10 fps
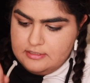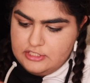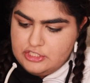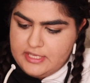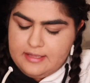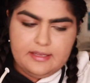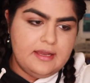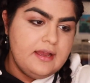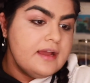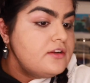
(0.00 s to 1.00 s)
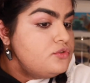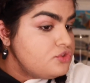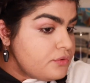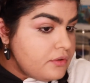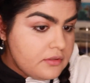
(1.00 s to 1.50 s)
to just get like a kind of
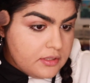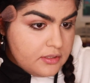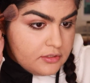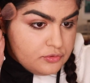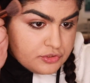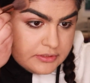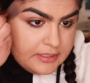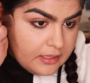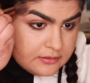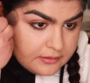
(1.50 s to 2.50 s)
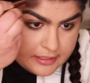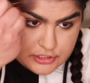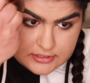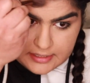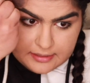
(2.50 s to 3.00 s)
neutral, neutrally color and
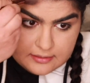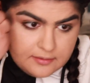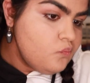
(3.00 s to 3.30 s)
just like